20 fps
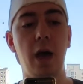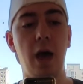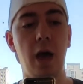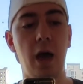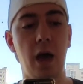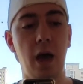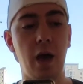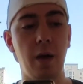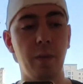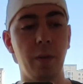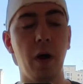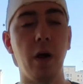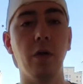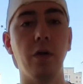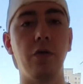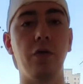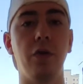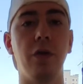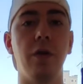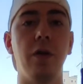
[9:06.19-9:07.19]

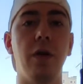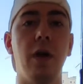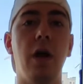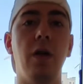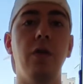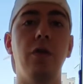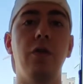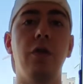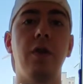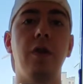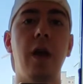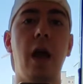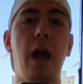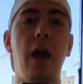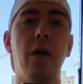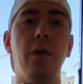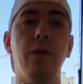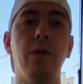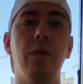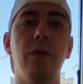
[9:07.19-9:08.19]

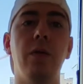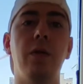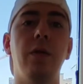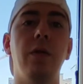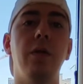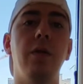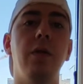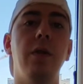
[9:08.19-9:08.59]
ultrasounds,